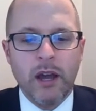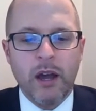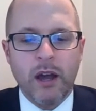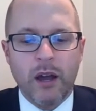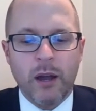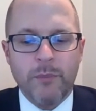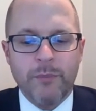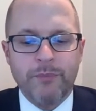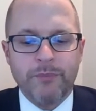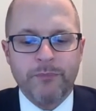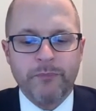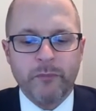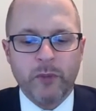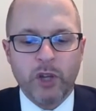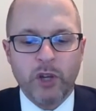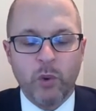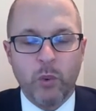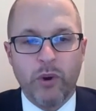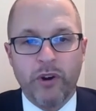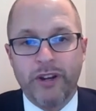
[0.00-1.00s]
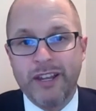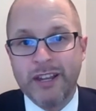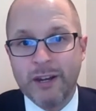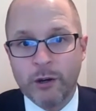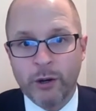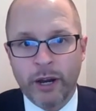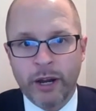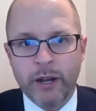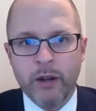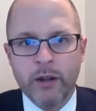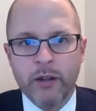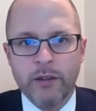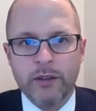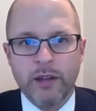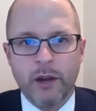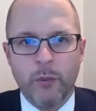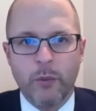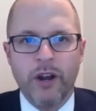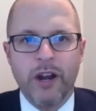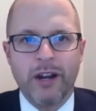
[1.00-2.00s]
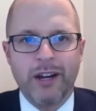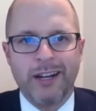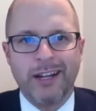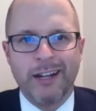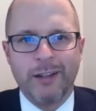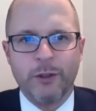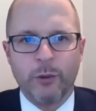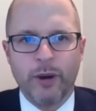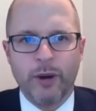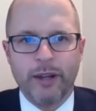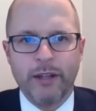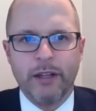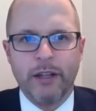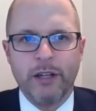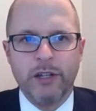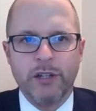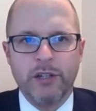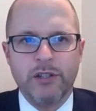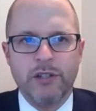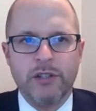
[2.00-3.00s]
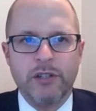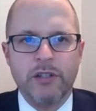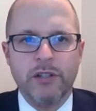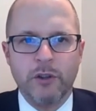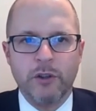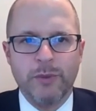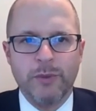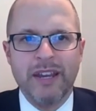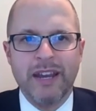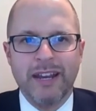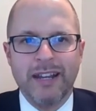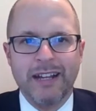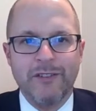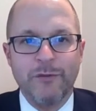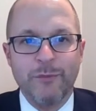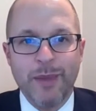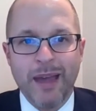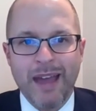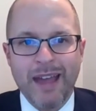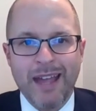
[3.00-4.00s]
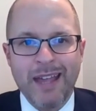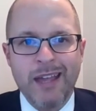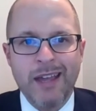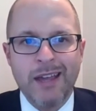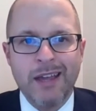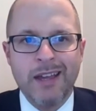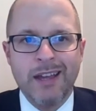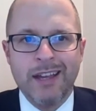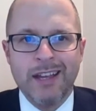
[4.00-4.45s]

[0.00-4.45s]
Um, you know, we're hearing that we're not going to get the regulations until the beginning of May.